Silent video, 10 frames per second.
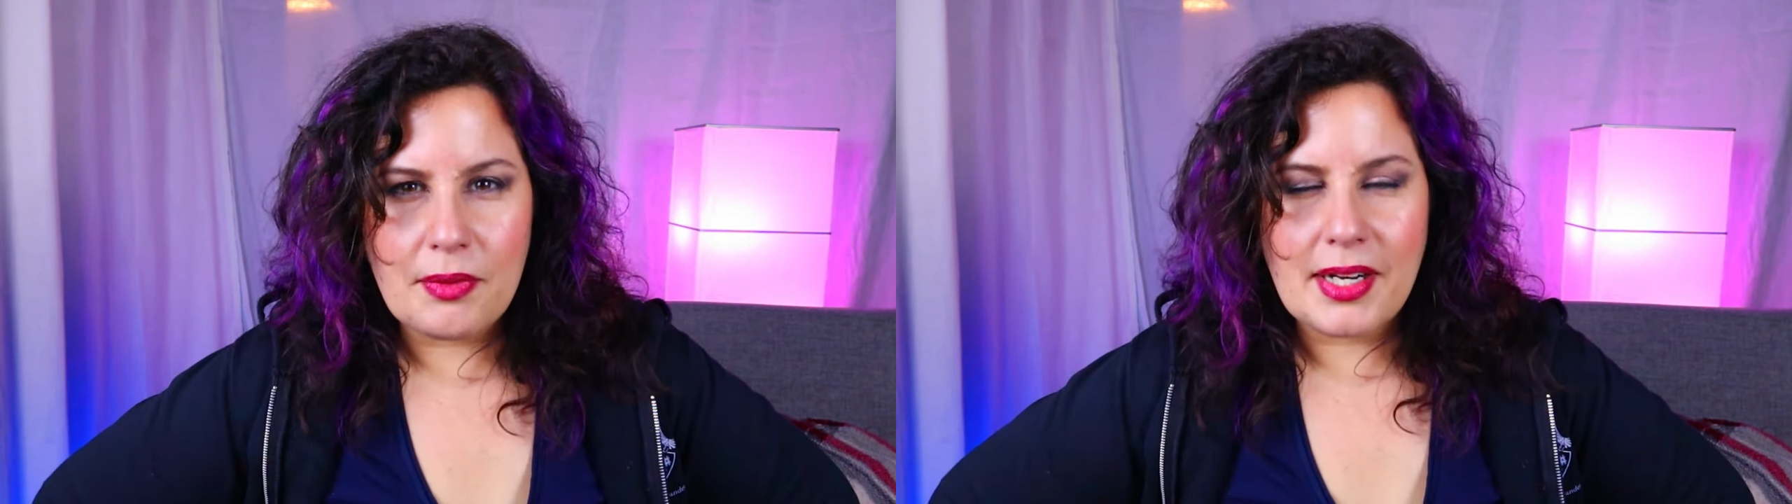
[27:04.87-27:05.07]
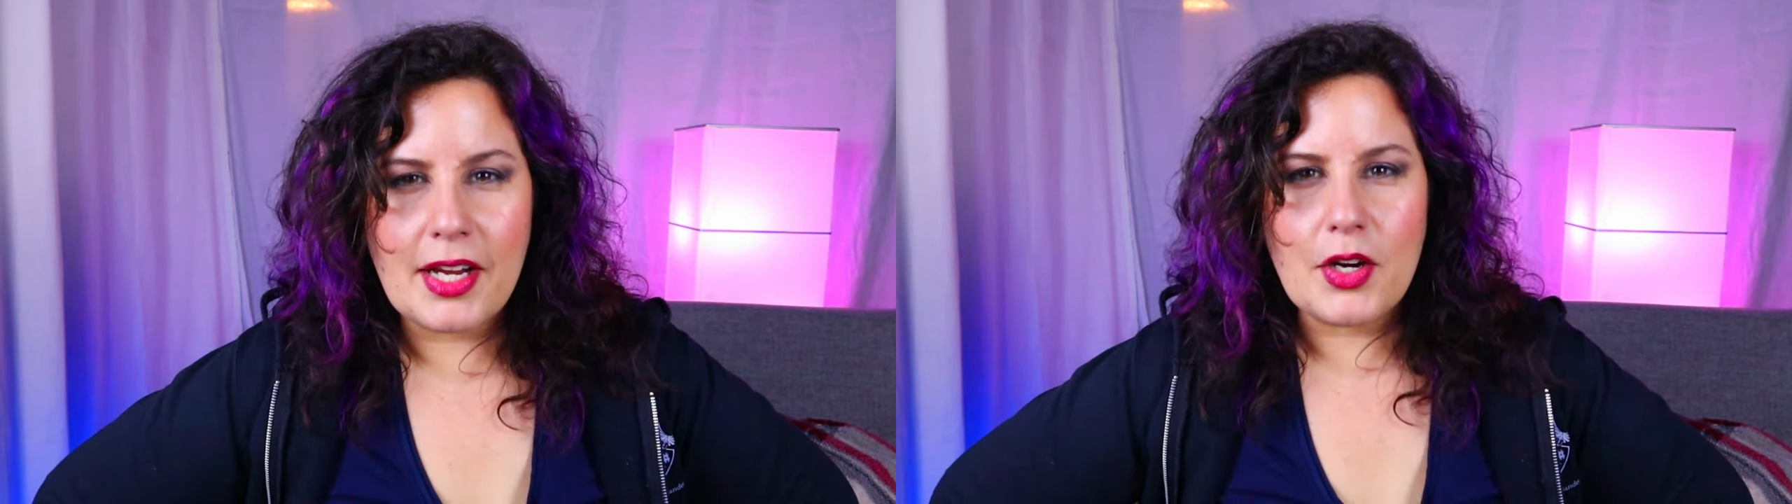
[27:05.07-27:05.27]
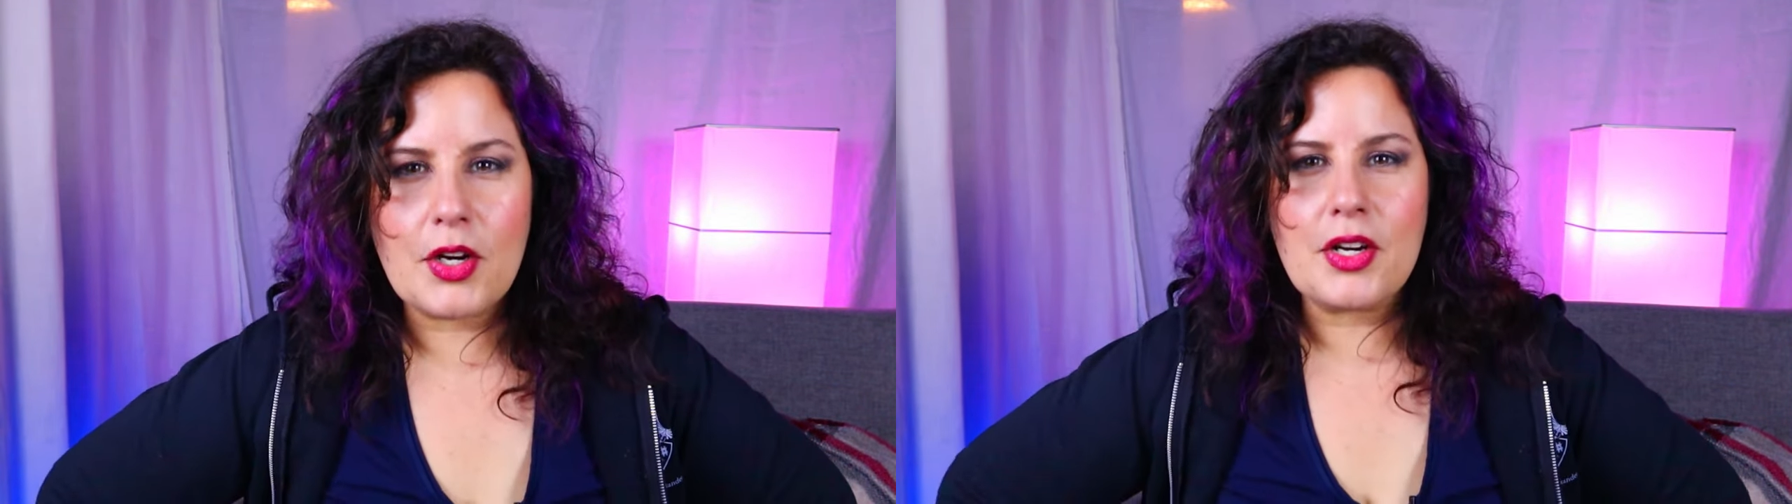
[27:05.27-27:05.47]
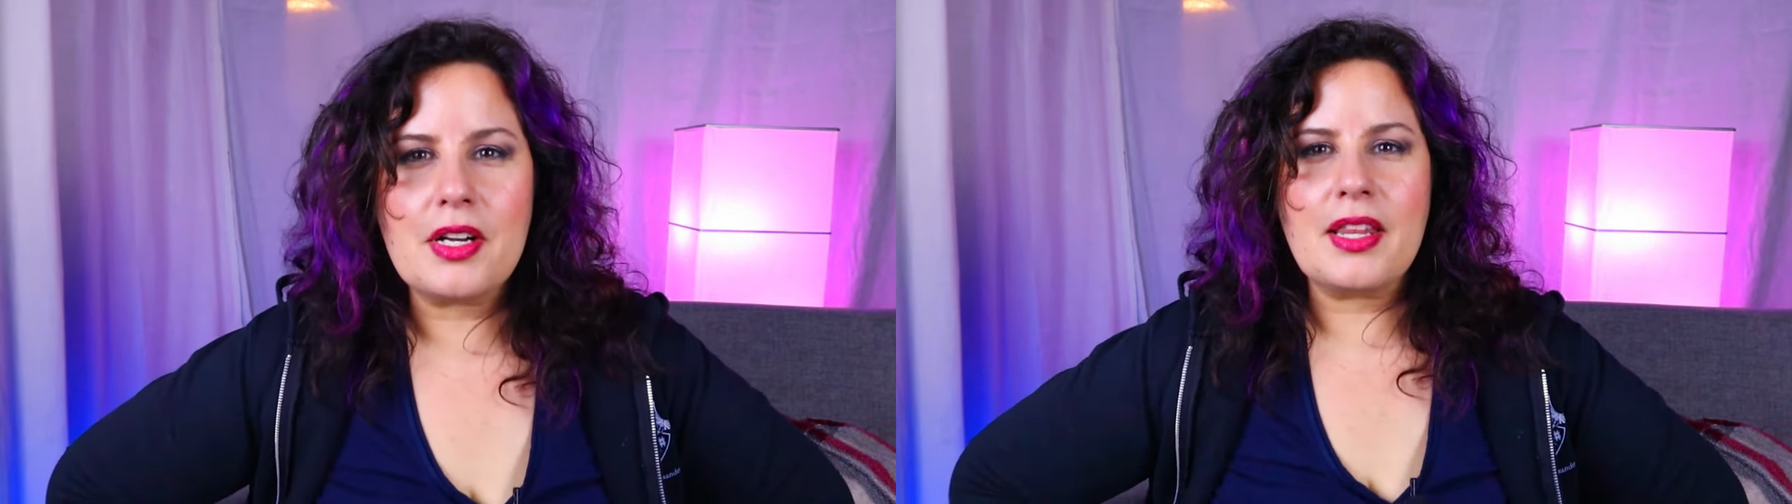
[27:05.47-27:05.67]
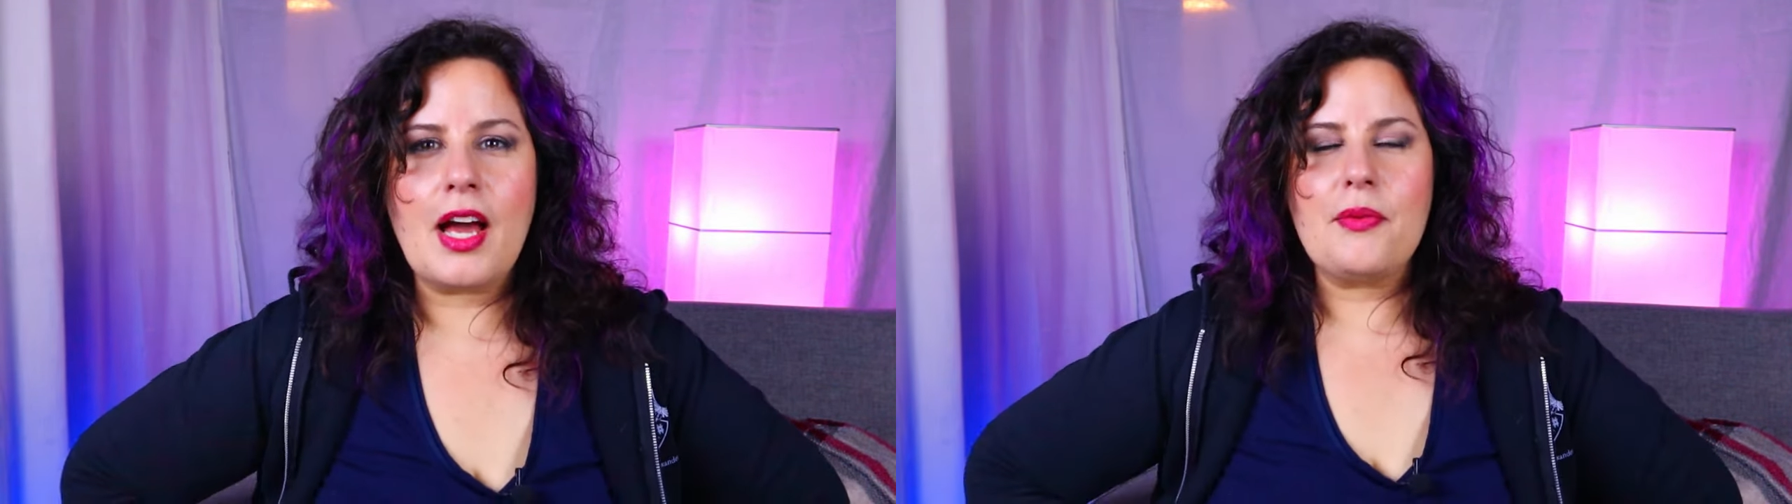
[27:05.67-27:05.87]
when I
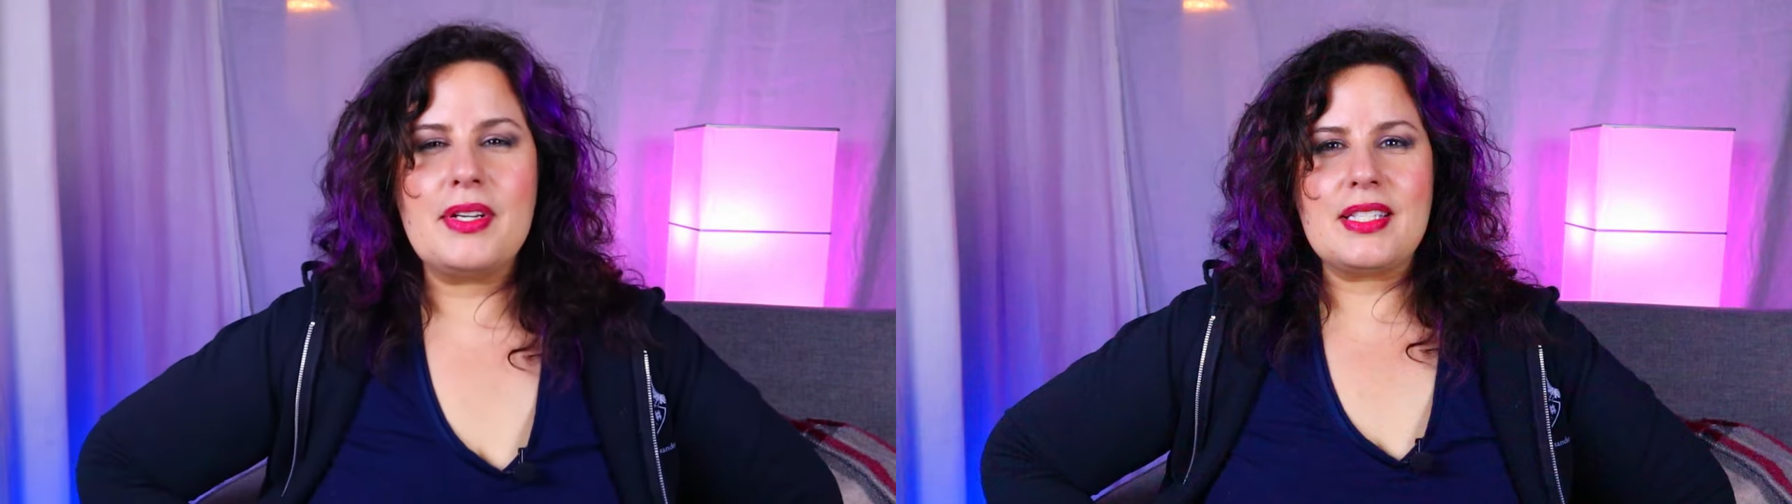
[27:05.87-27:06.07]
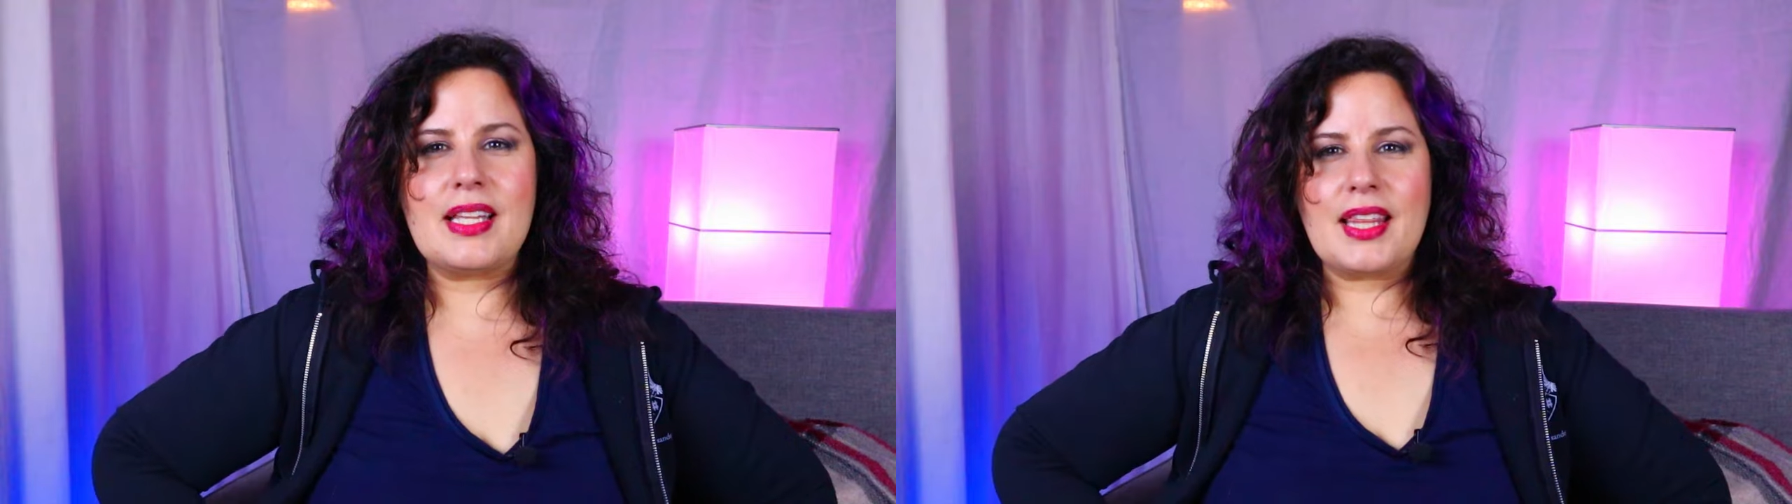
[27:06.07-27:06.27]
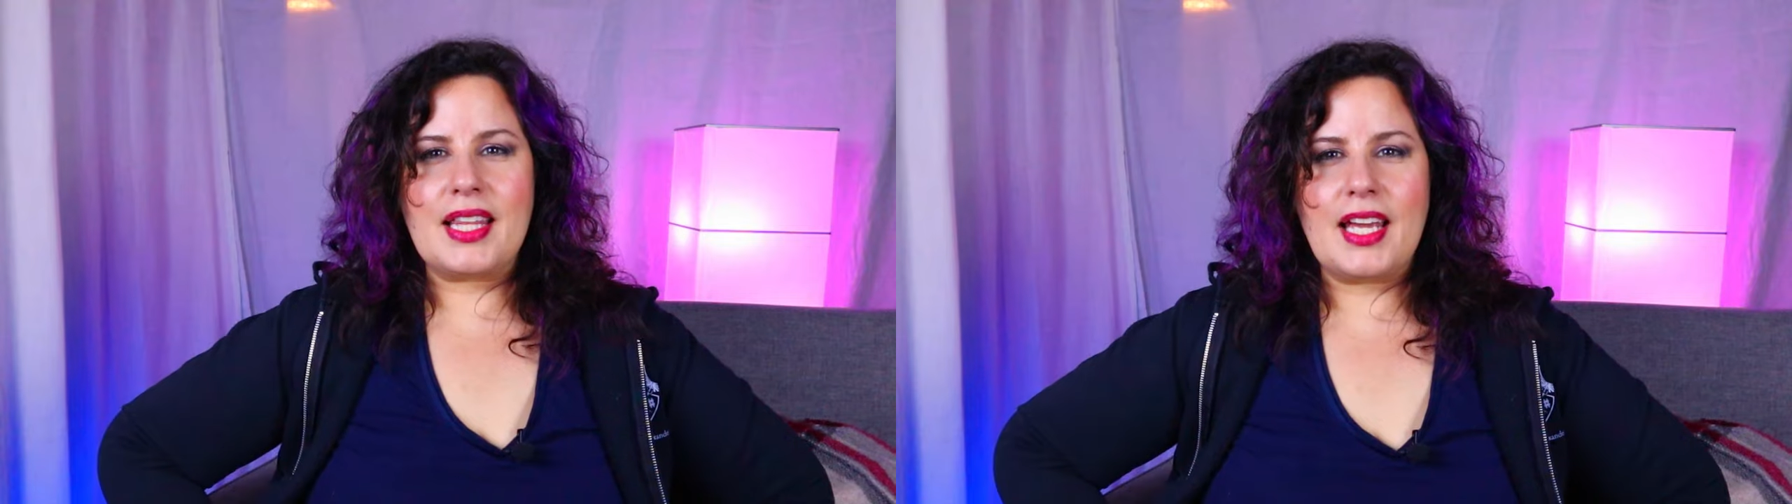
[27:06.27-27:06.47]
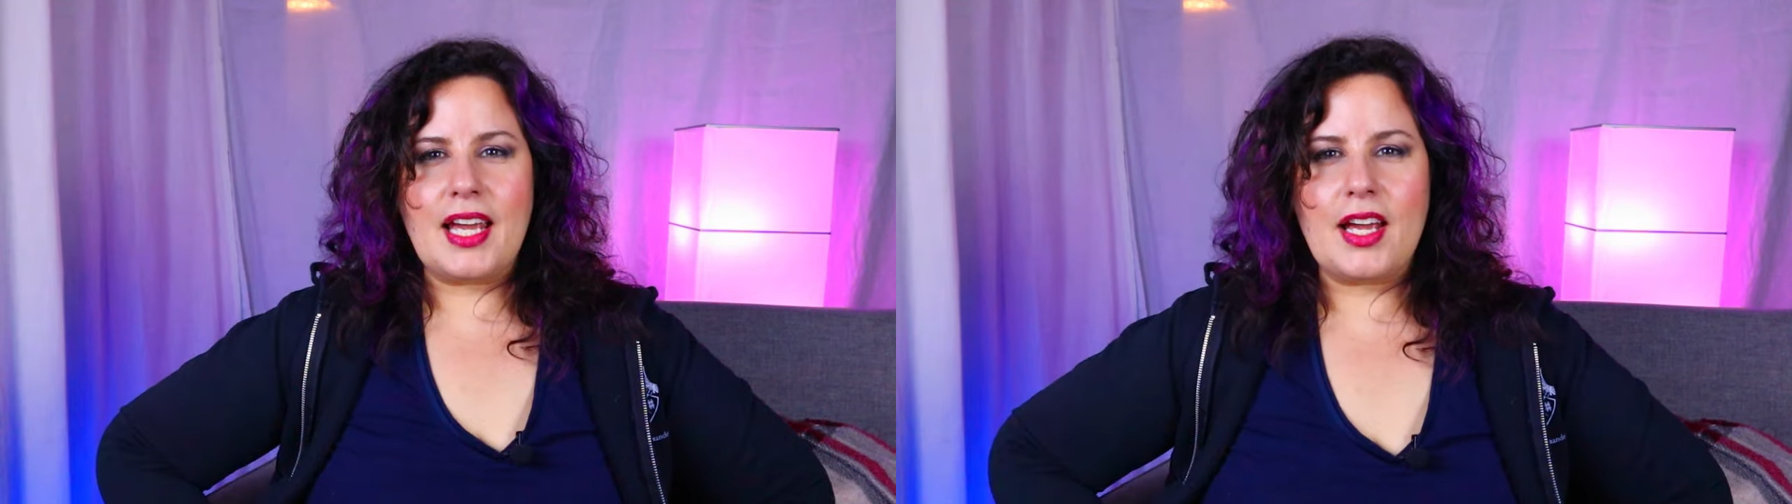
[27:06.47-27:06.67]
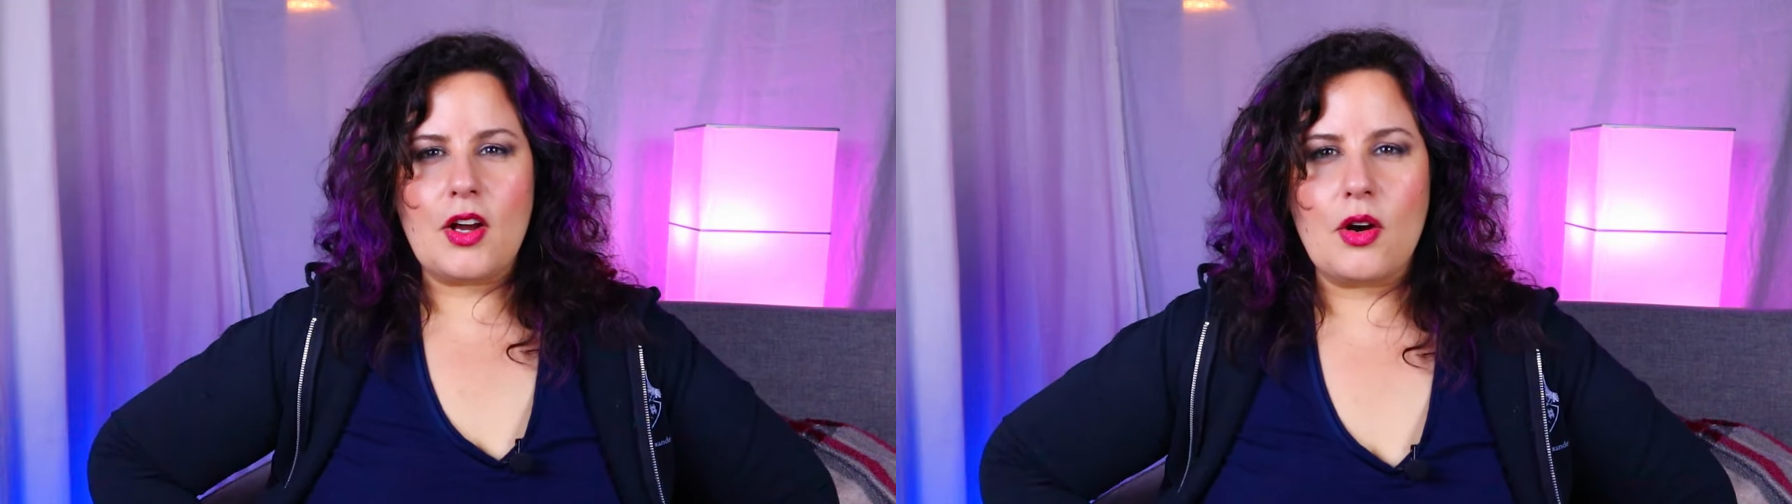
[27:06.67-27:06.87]
heard that was a
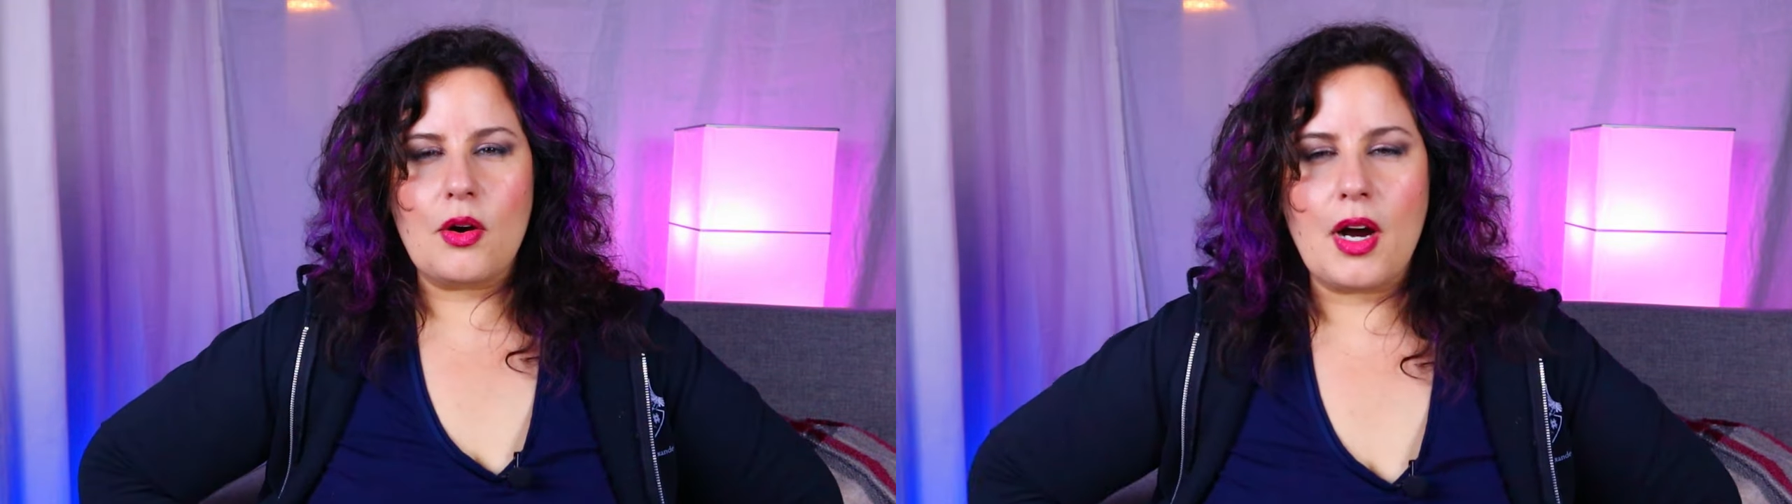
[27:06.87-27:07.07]
thing,